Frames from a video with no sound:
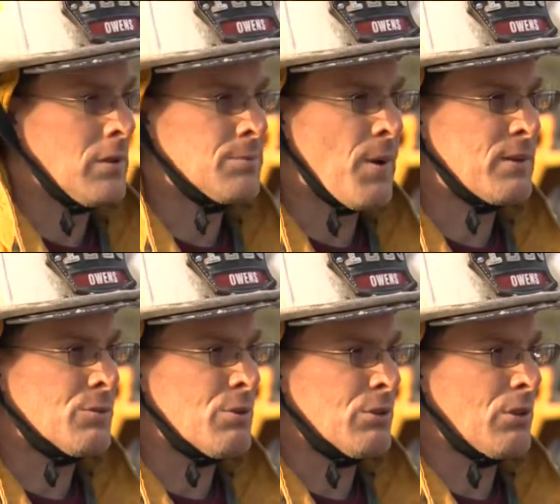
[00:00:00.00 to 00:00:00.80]
Dispatch
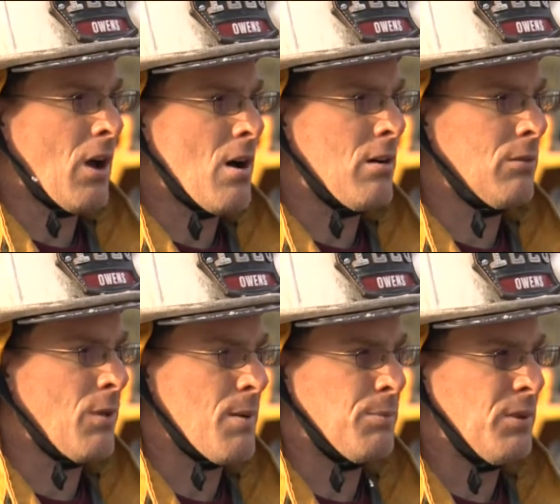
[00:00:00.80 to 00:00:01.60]
original
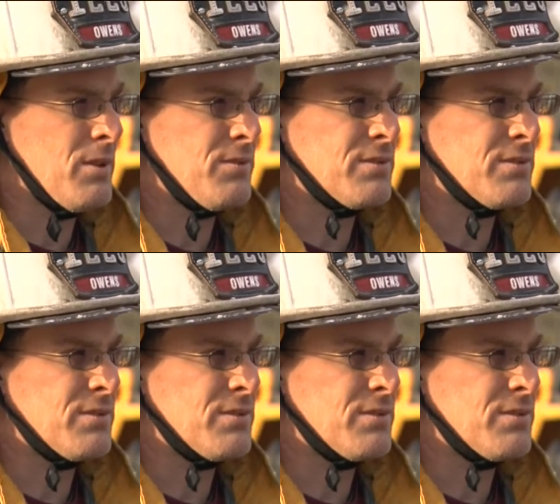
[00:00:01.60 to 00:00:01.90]
call, I believe,